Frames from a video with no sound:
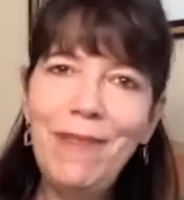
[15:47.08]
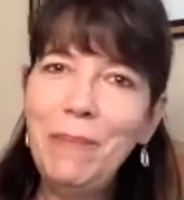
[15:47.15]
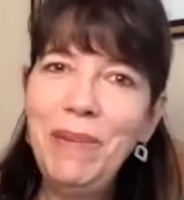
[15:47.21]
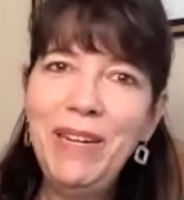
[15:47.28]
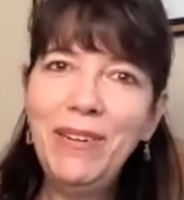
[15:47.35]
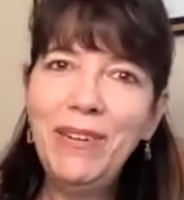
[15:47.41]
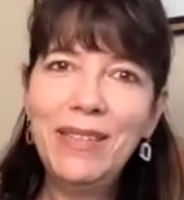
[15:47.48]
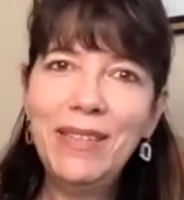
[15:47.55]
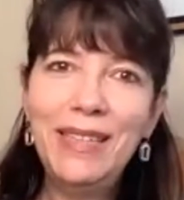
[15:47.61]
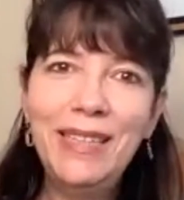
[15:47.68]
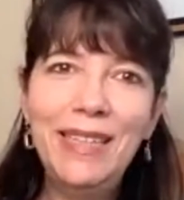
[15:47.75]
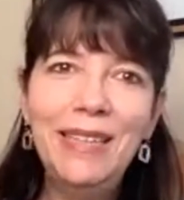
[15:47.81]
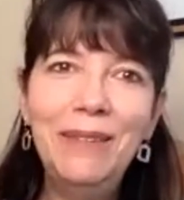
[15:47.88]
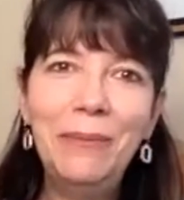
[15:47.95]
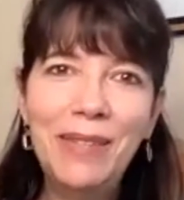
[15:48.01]

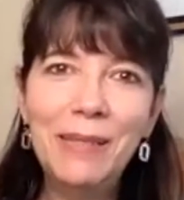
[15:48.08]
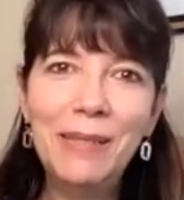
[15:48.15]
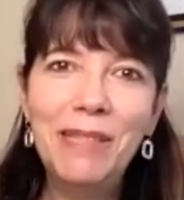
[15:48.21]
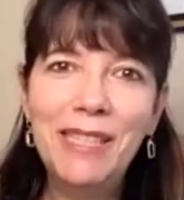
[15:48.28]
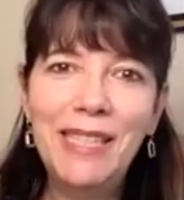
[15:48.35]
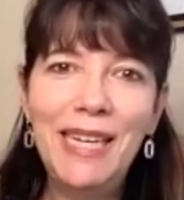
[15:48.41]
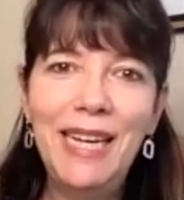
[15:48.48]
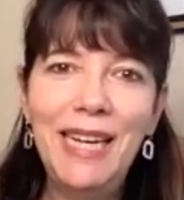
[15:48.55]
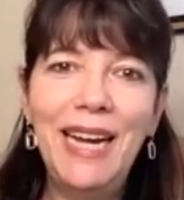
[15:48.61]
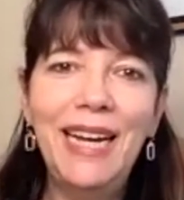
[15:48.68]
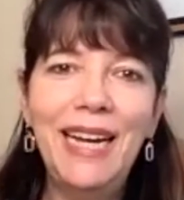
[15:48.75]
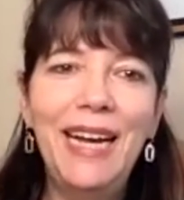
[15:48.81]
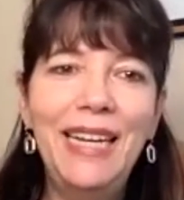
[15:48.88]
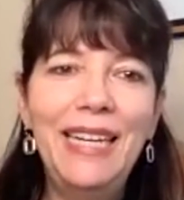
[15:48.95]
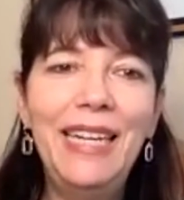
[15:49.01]
apparently it was a mistake.
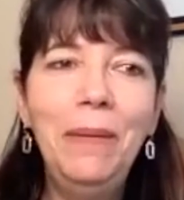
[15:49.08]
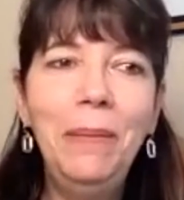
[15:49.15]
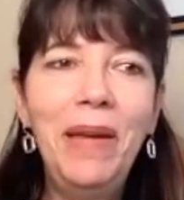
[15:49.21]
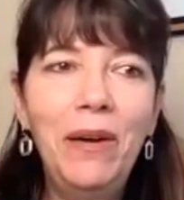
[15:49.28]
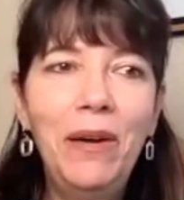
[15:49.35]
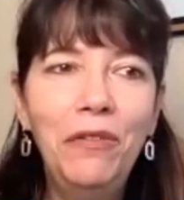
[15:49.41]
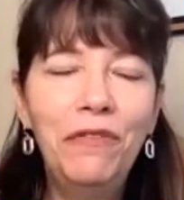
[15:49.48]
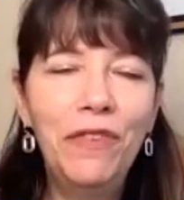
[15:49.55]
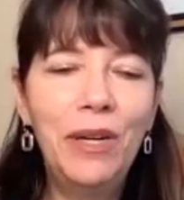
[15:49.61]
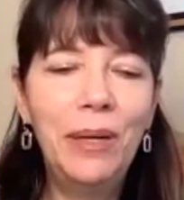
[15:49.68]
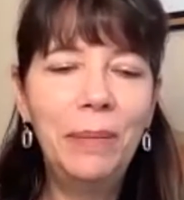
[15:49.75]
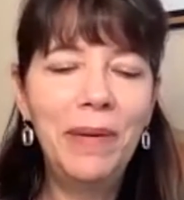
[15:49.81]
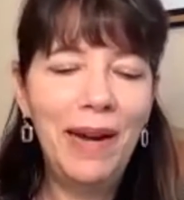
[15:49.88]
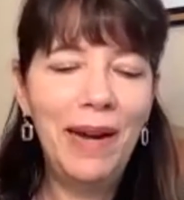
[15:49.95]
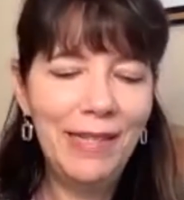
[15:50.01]
I got an email
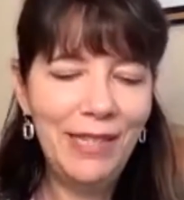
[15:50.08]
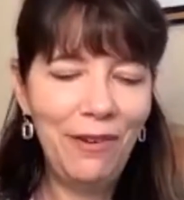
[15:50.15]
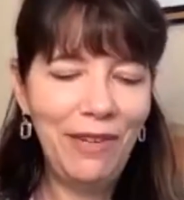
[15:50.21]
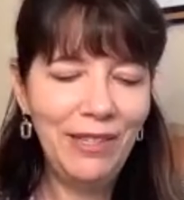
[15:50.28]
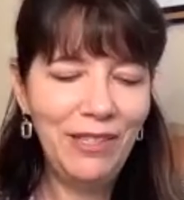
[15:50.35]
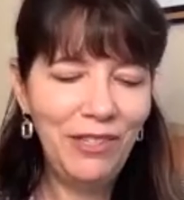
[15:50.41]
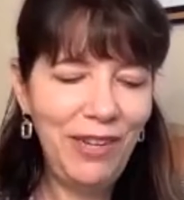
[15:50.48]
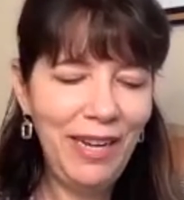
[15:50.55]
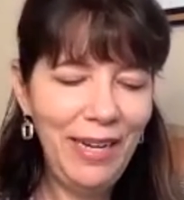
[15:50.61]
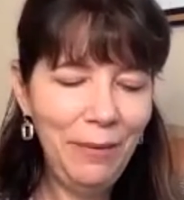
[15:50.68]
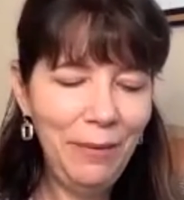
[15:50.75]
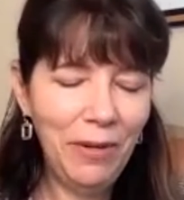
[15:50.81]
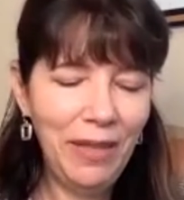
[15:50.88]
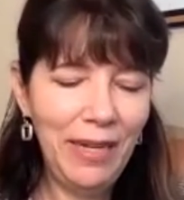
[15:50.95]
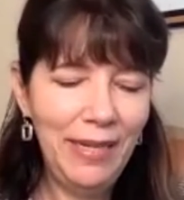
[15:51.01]
from Costco
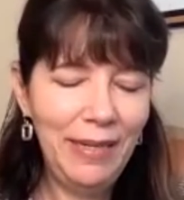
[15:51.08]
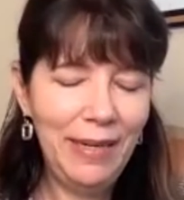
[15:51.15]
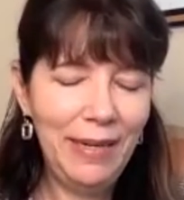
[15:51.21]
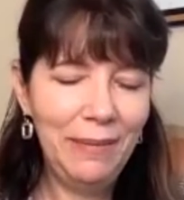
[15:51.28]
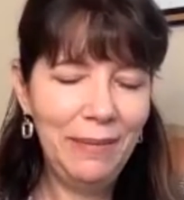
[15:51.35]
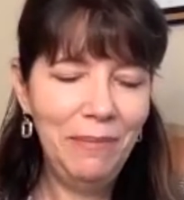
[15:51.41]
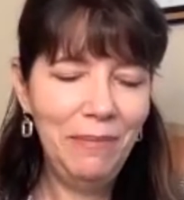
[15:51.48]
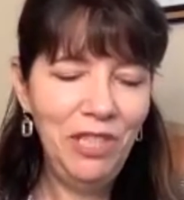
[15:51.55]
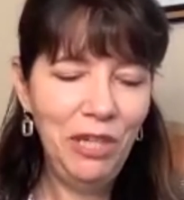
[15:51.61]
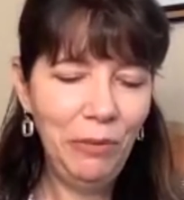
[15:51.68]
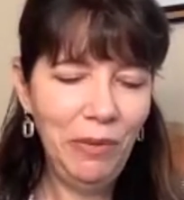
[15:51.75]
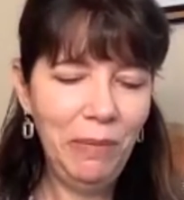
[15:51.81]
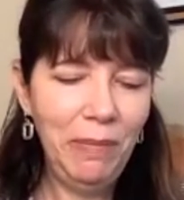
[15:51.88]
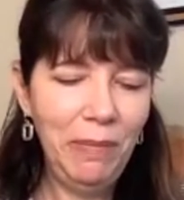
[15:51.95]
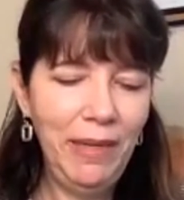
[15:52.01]
yesterday where they
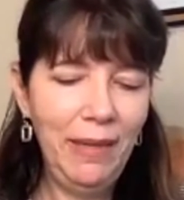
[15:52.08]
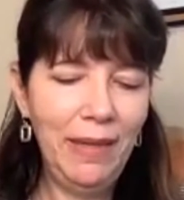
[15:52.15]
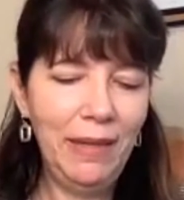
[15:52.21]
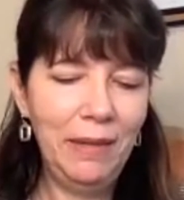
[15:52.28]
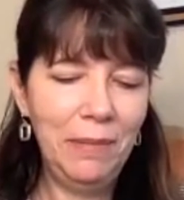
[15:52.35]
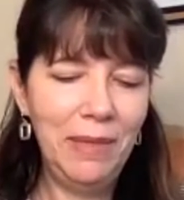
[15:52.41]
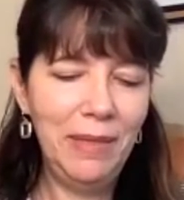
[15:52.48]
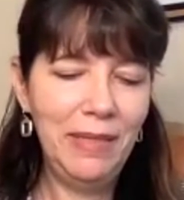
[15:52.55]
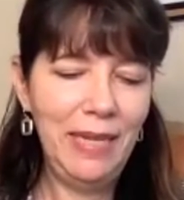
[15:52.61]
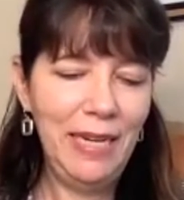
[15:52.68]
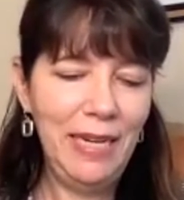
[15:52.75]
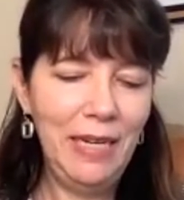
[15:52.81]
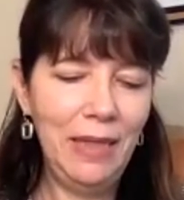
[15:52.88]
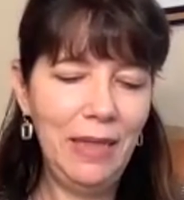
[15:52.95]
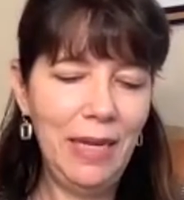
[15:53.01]
shared with me the
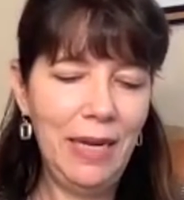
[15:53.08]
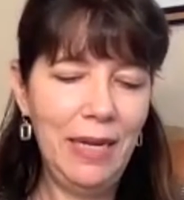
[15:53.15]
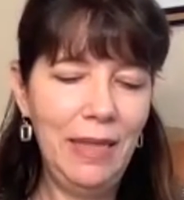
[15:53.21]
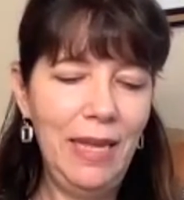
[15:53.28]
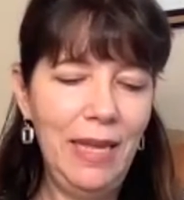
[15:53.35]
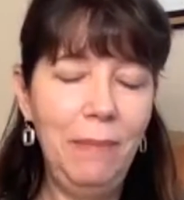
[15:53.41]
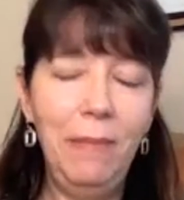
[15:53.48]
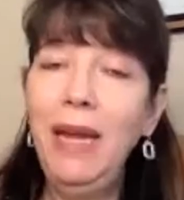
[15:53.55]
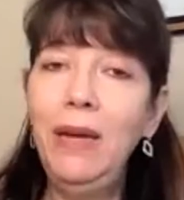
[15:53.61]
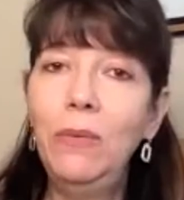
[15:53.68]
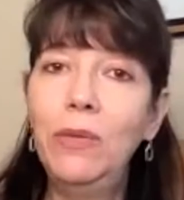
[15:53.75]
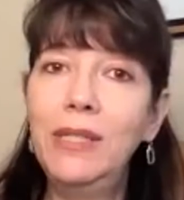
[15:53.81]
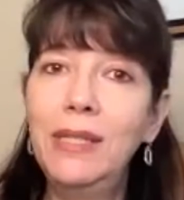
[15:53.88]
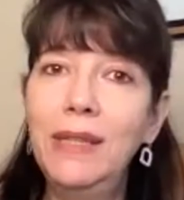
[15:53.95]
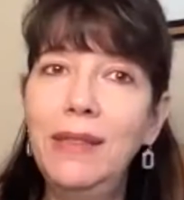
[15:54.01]
mistake that they
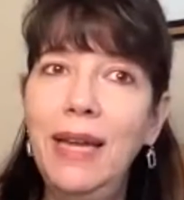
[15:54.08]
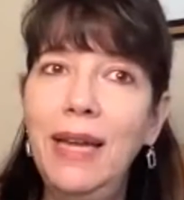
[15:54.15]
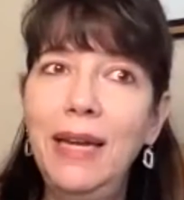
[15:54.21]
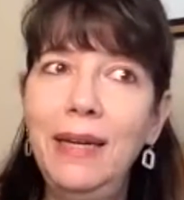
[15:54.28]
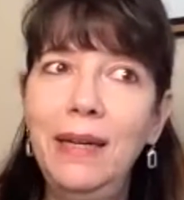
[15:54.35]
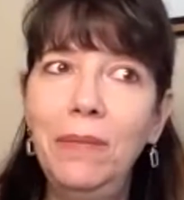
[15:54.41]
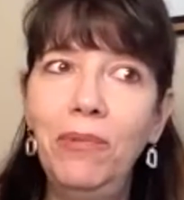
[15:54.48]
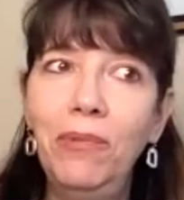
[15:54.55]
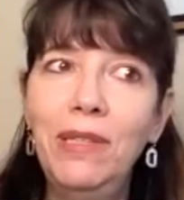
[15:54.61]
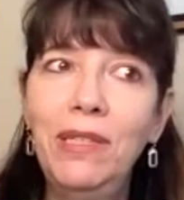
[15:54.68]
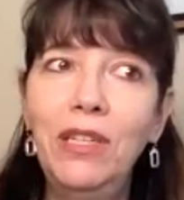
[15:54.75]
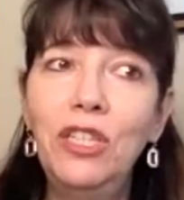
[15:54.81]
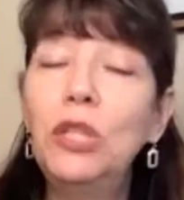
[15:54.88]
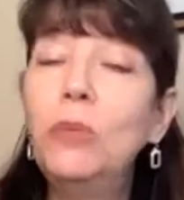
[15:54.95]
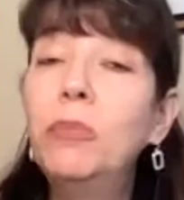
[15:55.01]
made was that they
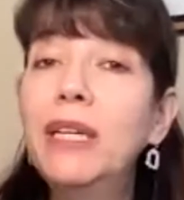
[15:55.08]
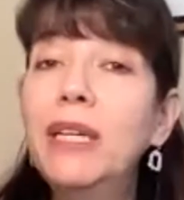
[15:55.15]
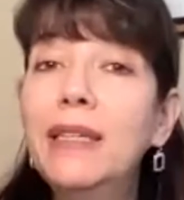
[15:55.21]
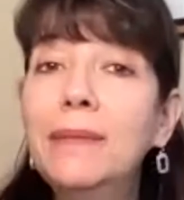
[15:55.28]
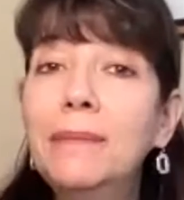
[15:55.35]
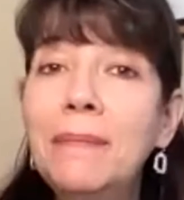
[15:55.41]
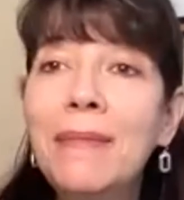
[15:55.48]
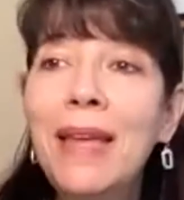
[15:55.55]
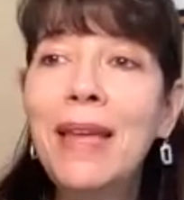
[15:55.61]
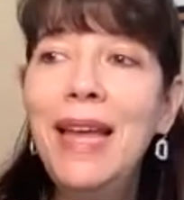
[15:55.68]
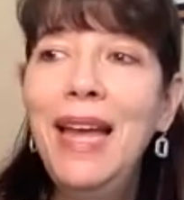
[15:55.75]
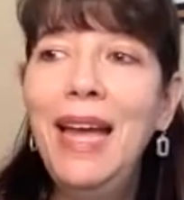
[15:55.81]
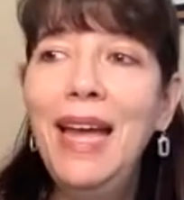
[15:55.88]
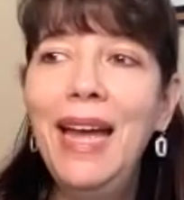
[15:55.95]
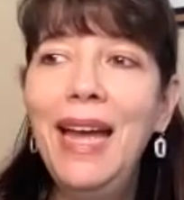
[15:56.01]
printed a duplicate.
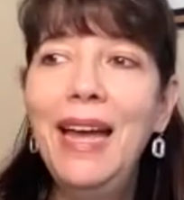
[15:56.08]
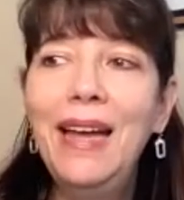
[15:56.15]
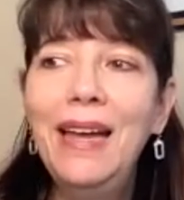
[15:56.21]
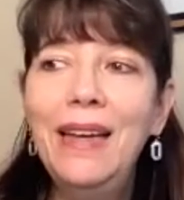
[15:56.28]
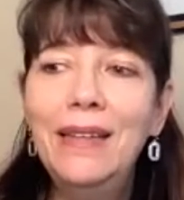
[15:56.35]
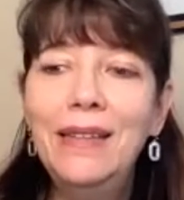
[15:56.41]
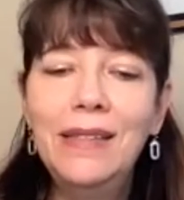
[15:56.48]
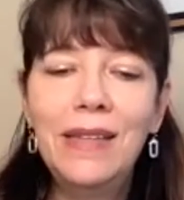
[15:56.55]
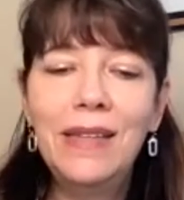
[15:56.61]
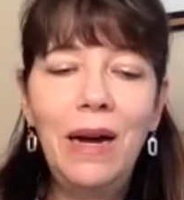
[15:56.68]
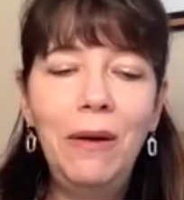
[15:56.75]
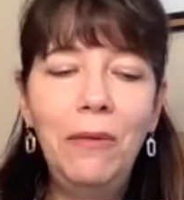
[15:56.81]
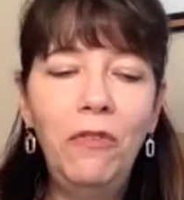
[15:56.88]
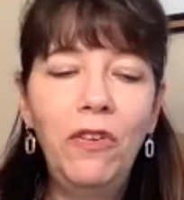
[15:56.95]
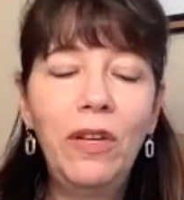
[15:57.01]
And
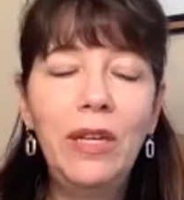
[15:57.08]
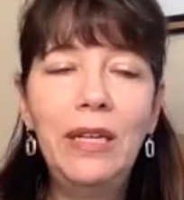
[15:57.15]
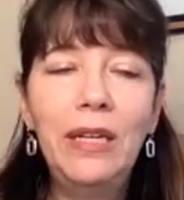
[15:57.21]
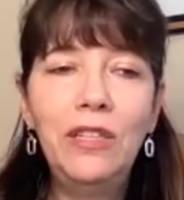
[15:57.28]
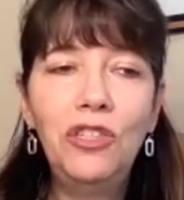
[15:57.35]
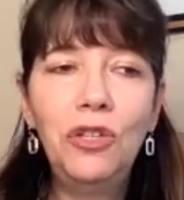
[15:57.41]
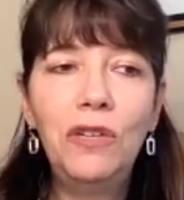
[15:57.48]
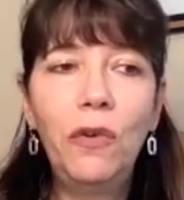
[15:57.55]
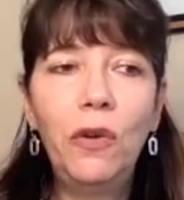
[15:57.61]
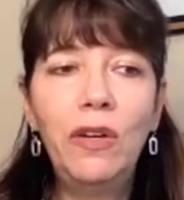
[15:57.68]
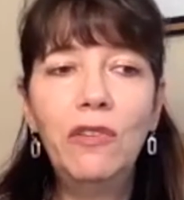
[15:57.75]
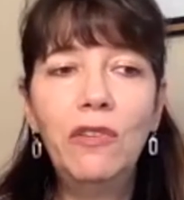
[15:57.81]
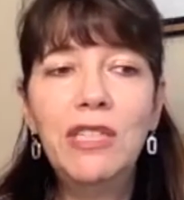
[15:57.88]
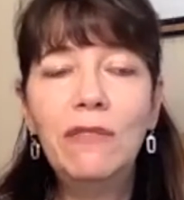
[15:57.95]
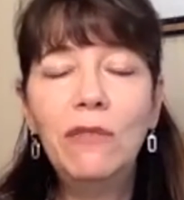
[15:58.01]
I really should have
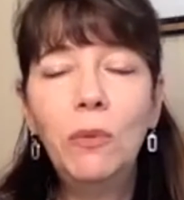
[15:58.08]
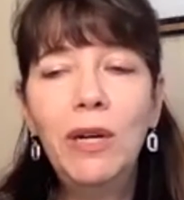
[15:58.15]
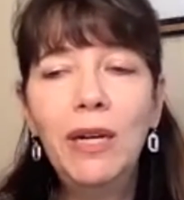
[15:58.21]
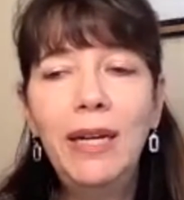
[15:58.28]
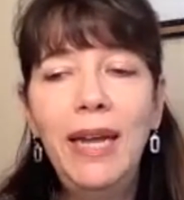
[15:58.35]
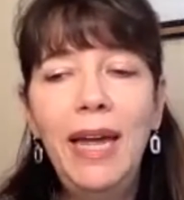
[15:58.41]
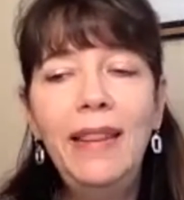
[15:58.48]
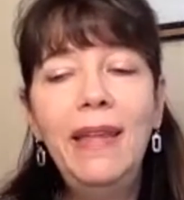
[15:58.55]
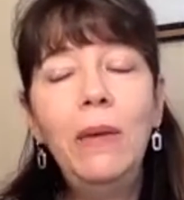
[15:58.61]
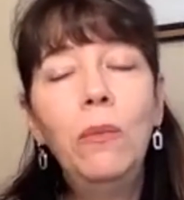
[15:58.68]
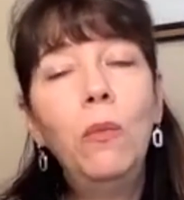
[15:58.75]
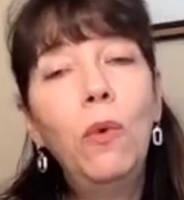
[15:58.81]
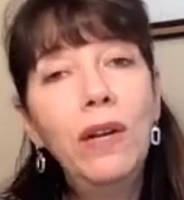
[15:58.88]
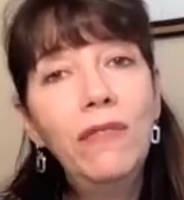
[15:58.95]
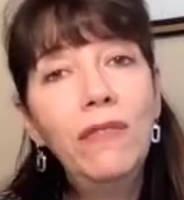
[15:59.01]
only received 1, and
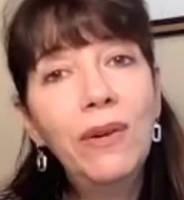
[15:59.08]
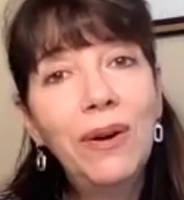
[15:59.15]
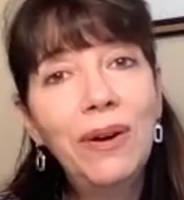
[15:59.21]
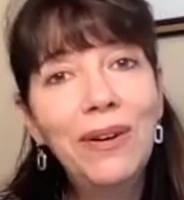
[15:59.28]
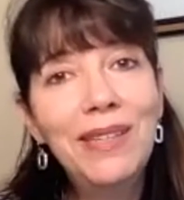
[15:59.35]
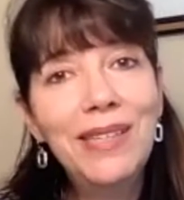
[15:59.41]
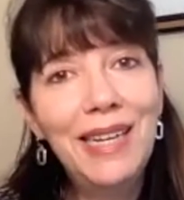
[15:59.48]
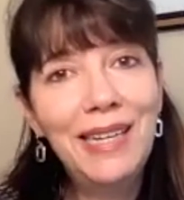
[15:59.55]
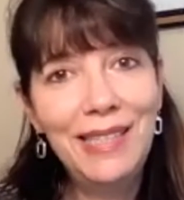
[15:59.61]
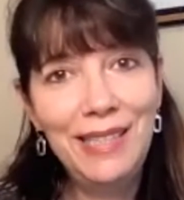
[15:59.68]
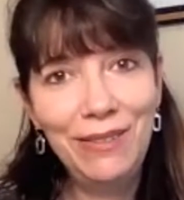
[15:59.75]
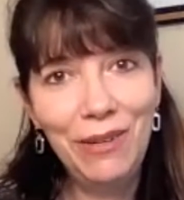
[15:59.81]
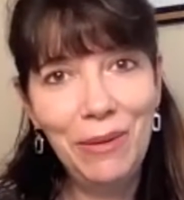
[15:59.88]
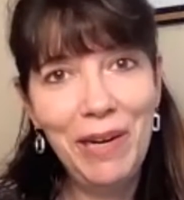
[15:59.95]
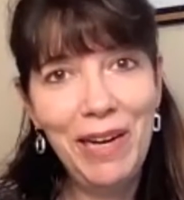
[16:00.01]
that one of the cards had a
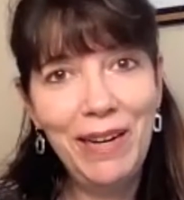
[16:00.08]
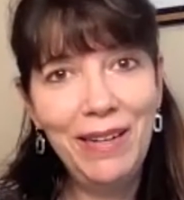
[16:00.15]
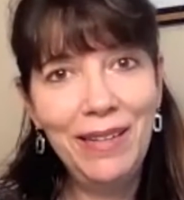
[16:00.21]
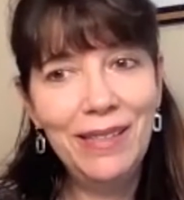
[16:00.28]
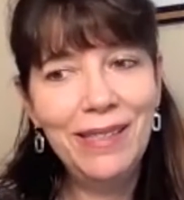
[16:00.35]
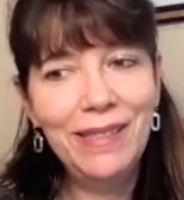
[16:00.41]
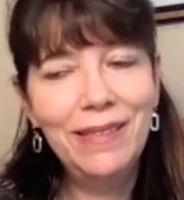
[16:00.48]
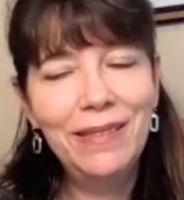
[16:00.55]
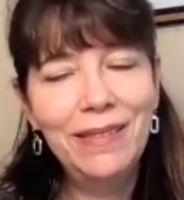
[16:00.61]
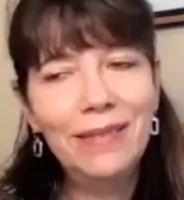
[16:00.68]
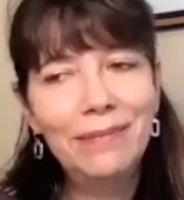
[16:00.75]
0 balance.